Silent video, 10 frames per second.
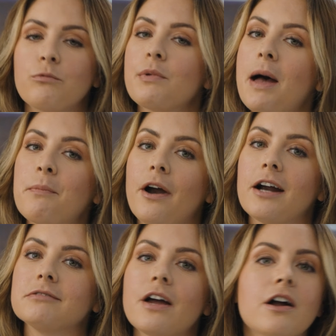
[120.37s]

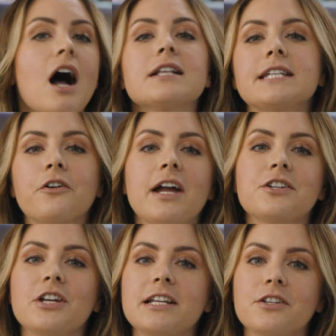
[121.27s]
Remember, content
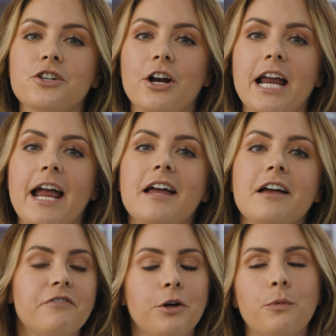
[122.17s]
creation is a journey
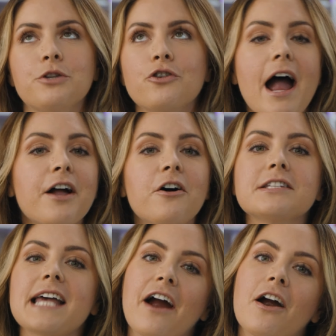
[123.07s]
filled with trials,
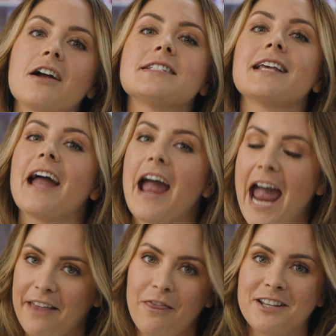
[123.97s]
errors,
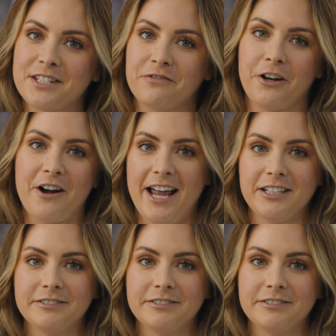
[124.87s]
and lots of learning.